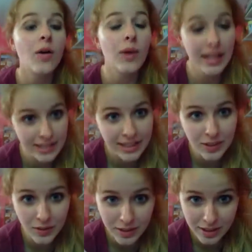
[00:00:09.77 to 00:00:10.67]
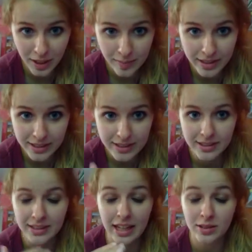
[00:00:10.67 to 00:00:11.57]
Well, I did go to Starbucks.
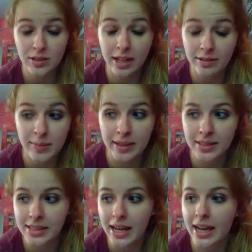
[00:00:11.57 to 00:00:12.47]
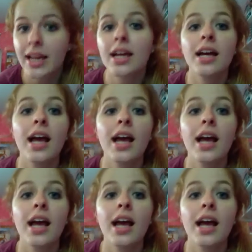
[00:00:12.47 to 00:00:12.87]
That's what I was about to say.